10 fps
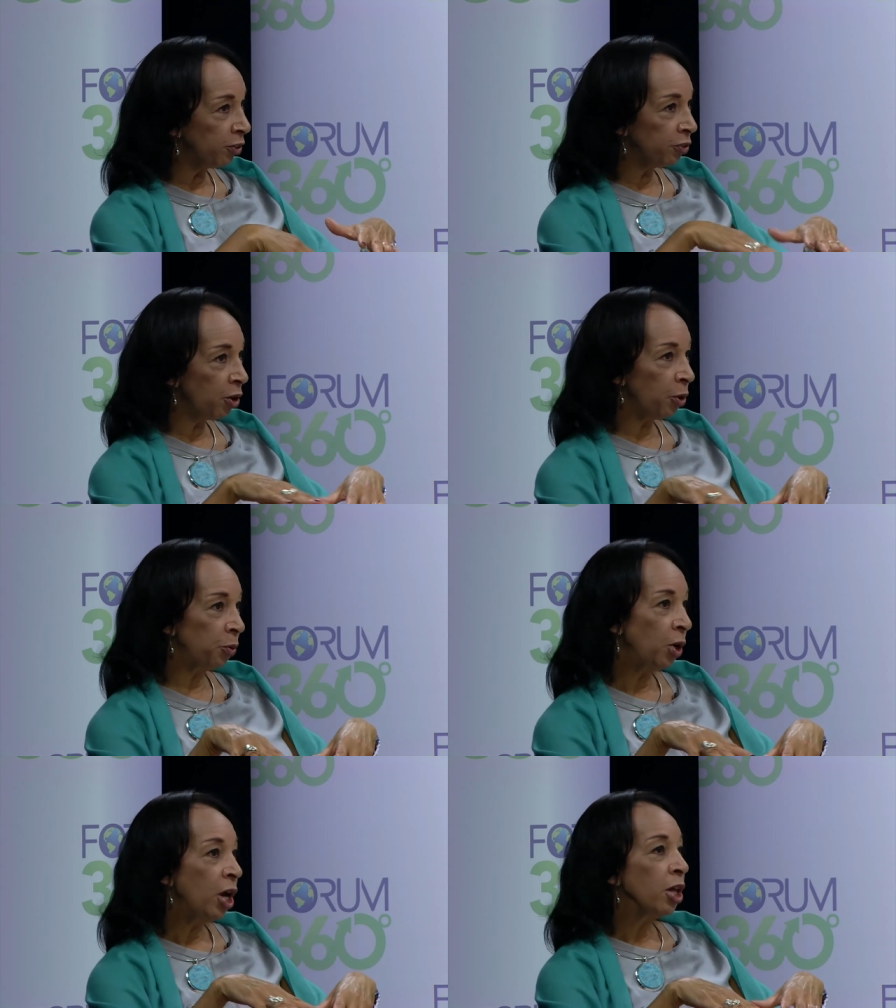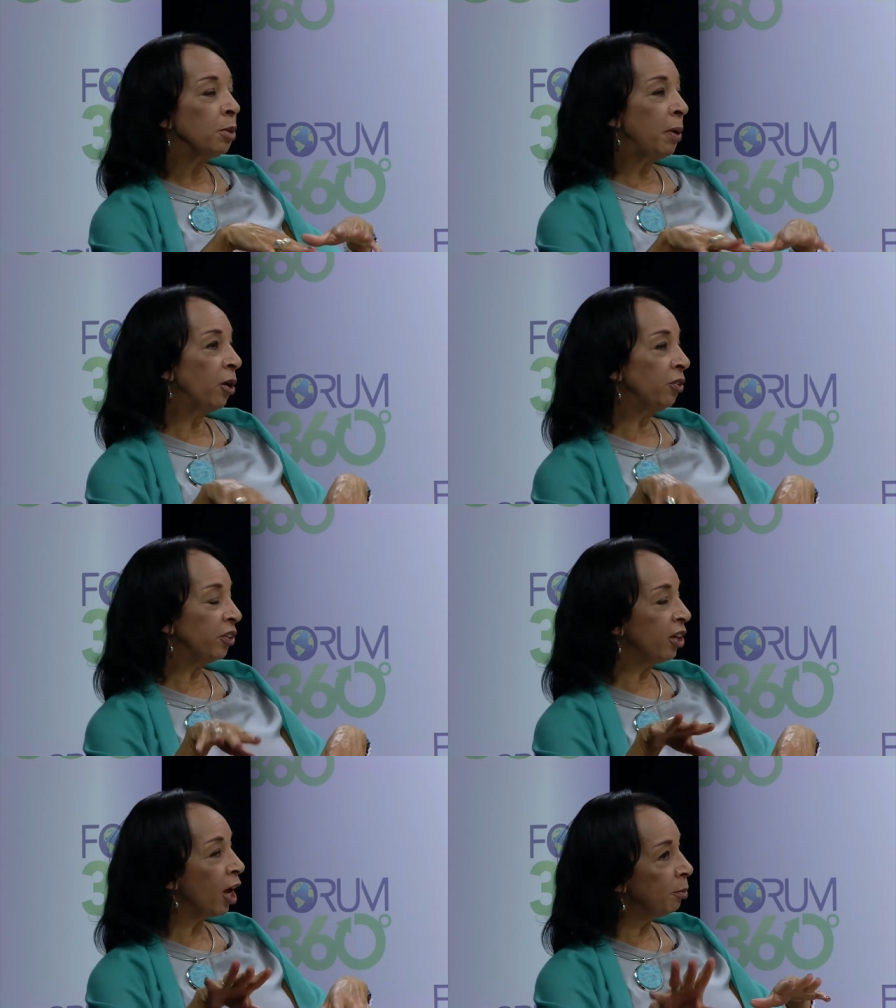So the parents
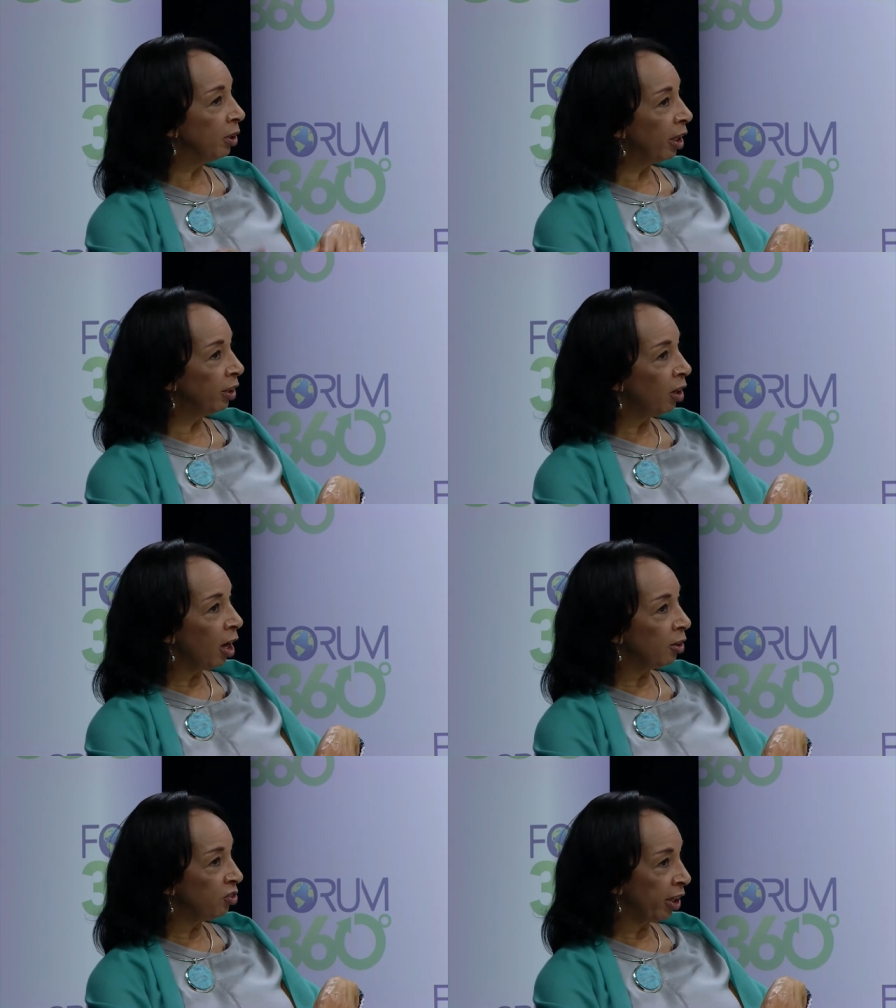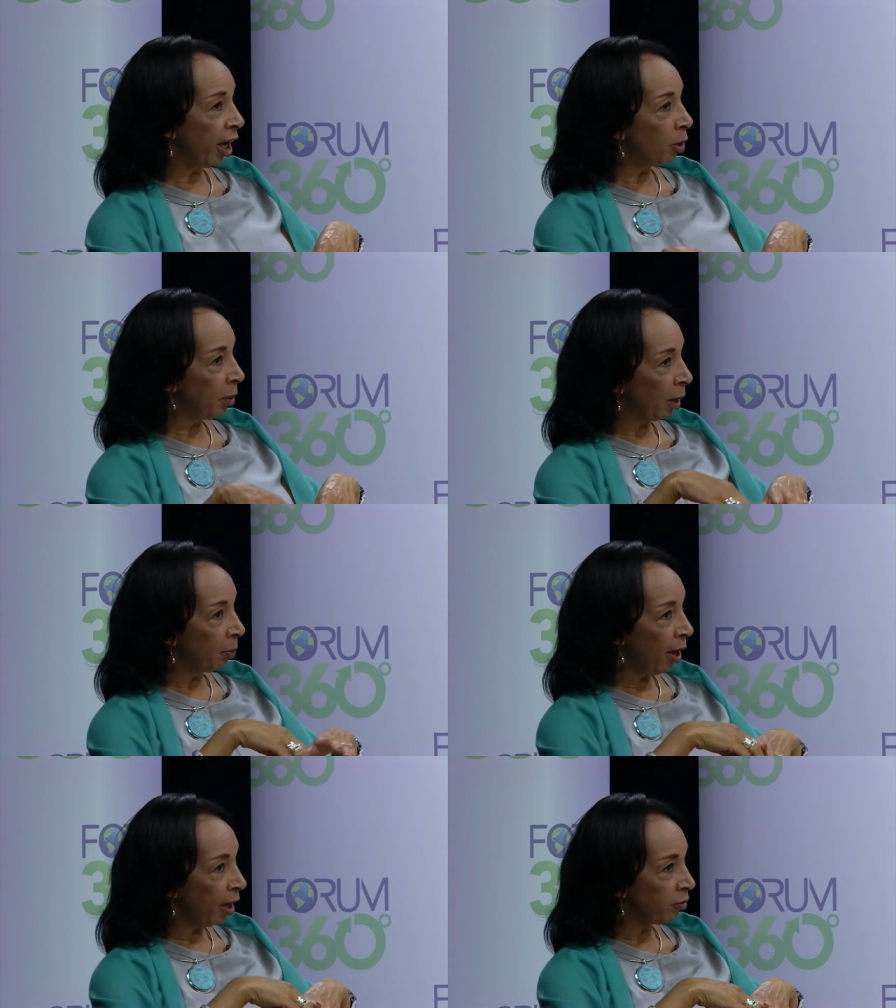can come and let uh, check out a
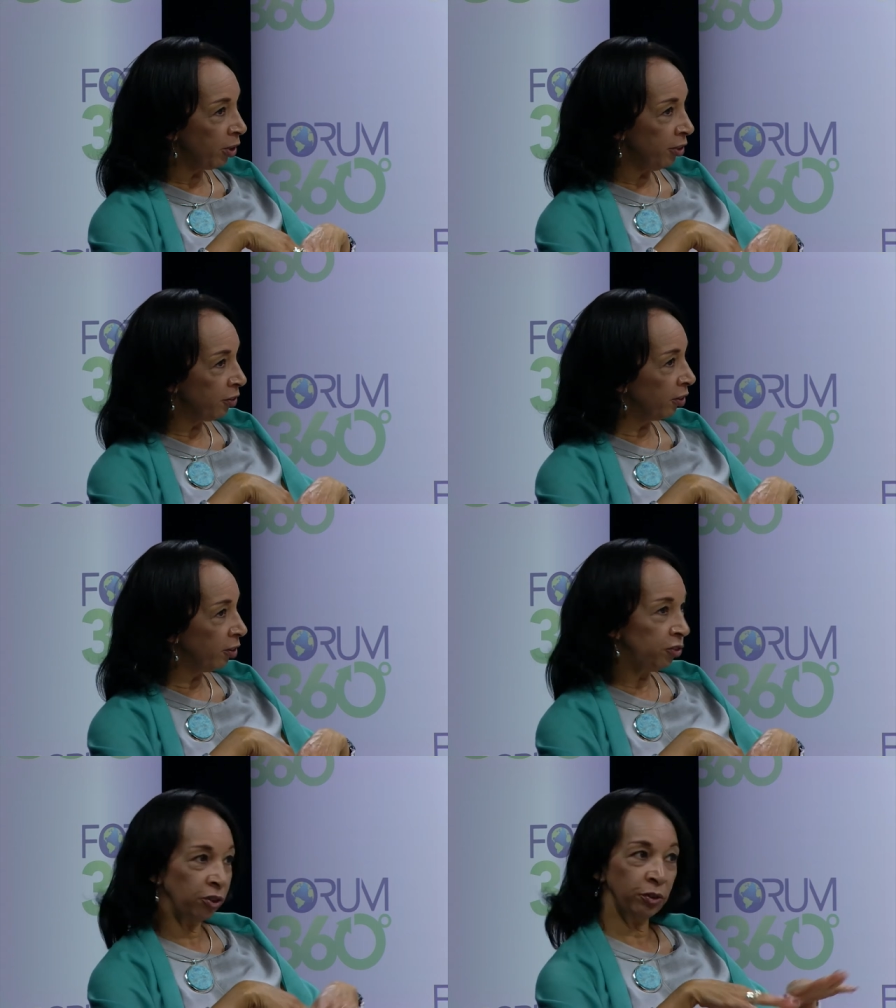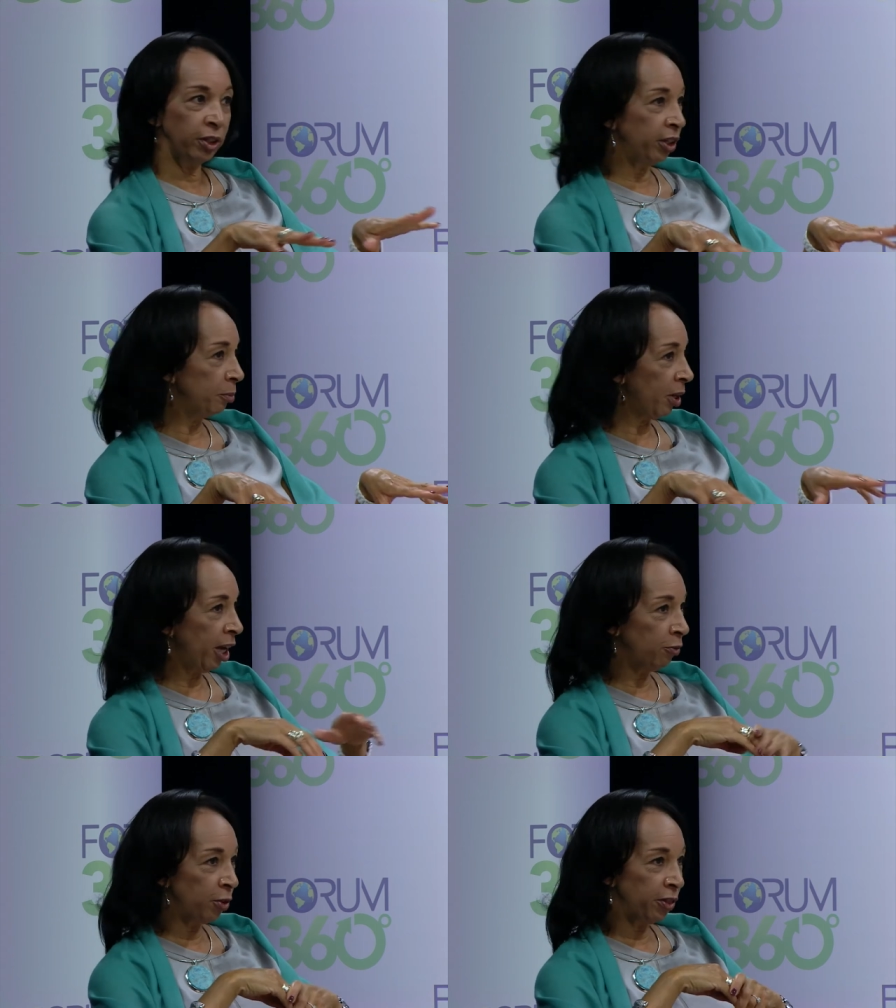backpack for each of the children that they might
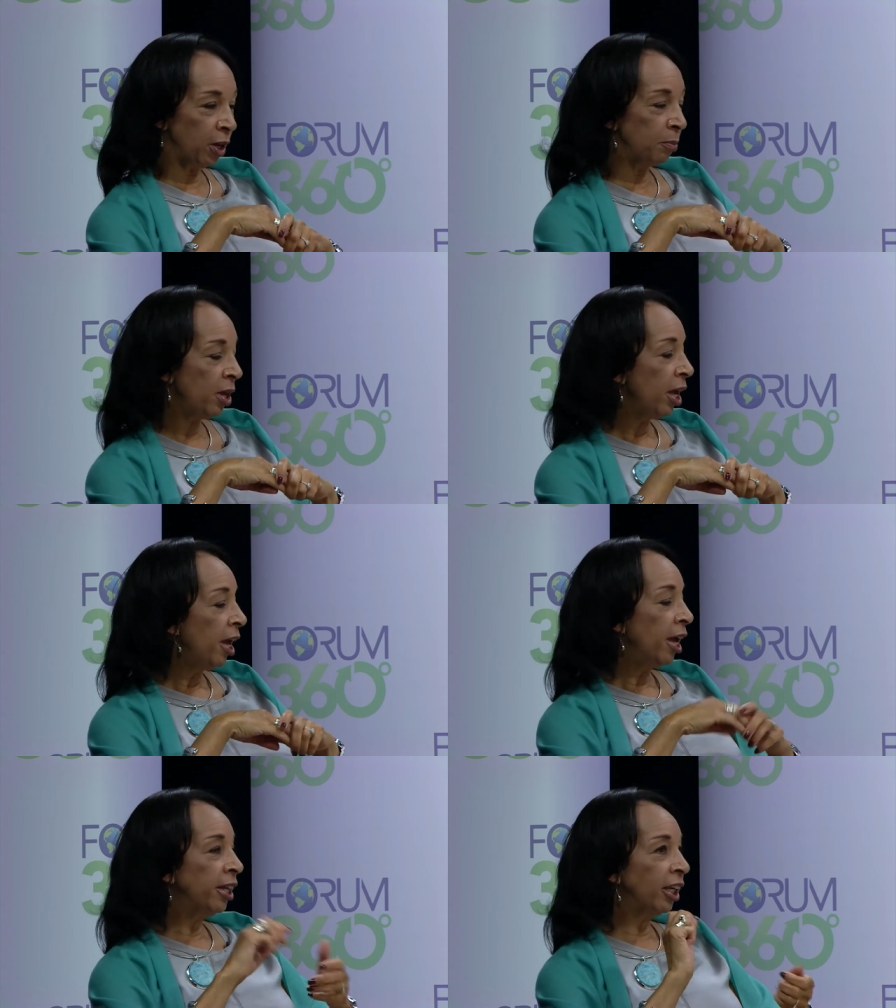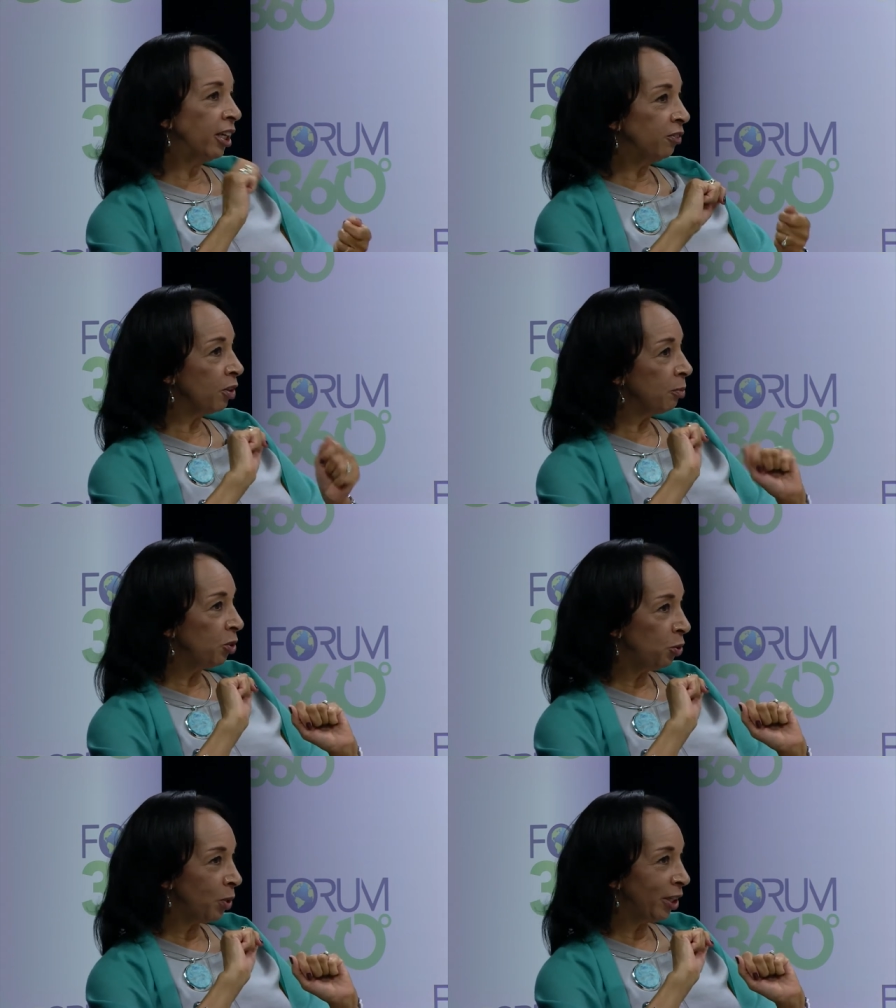have with them, and that gives them a
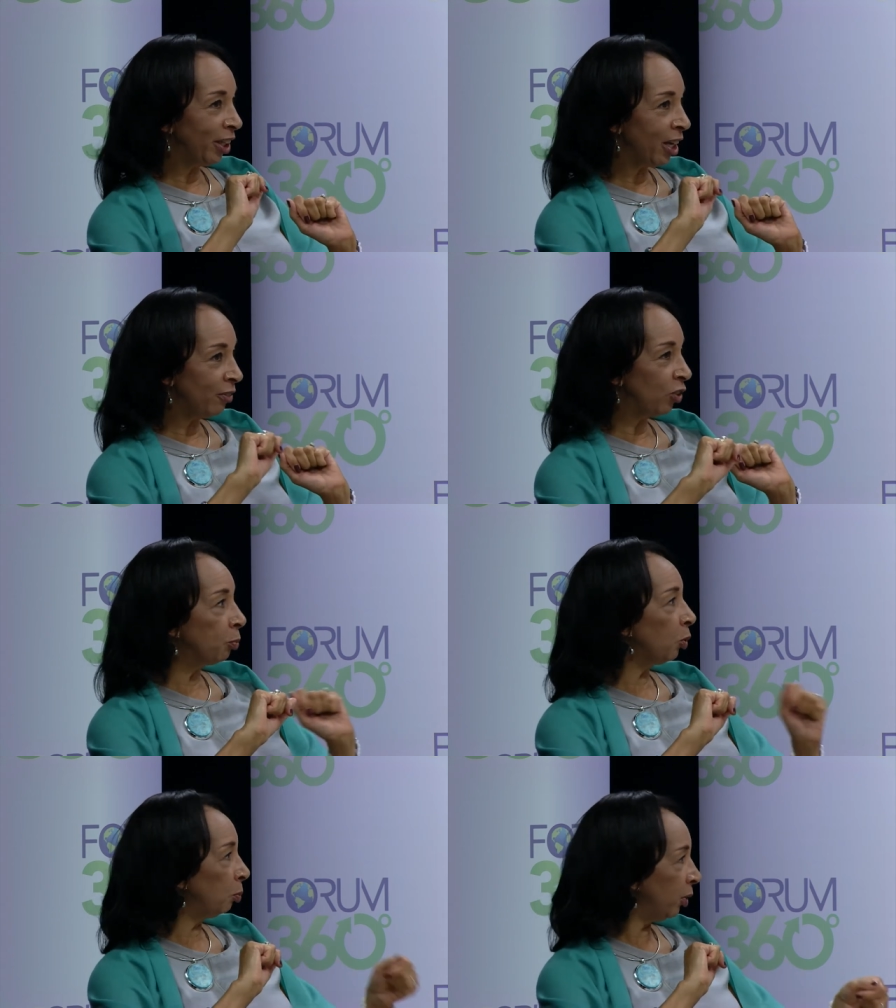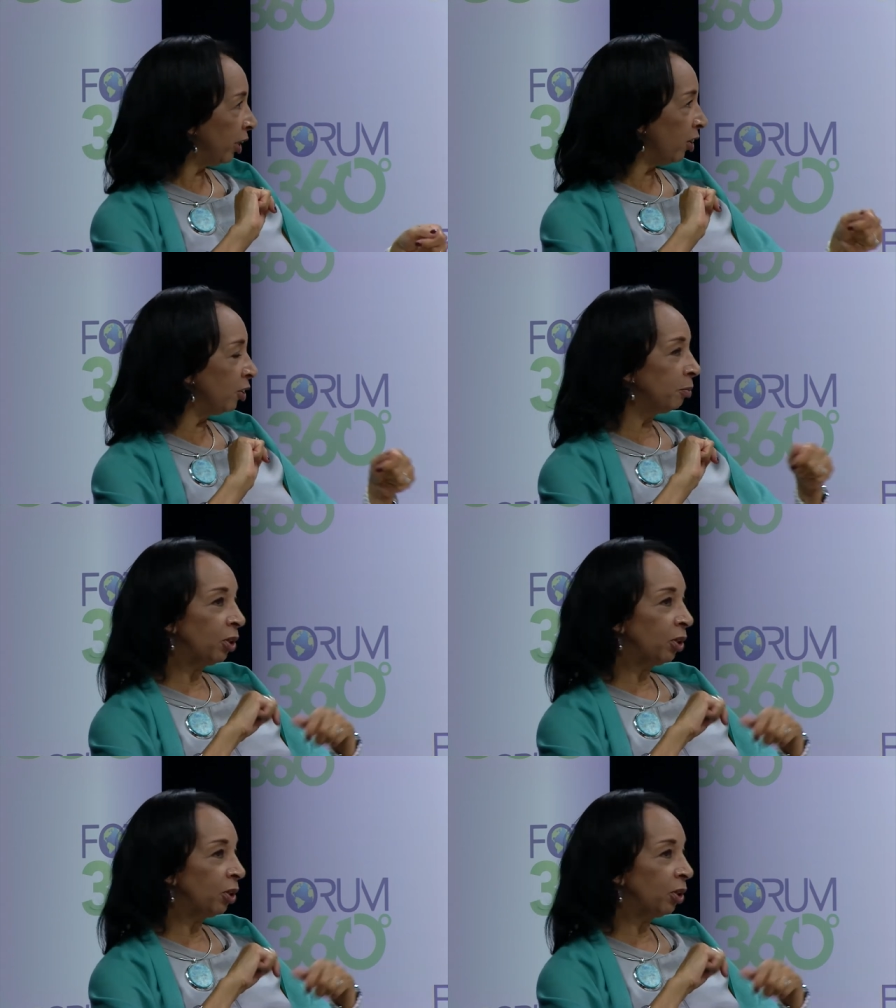new way to kind of explore Play Garden, mm-hmm.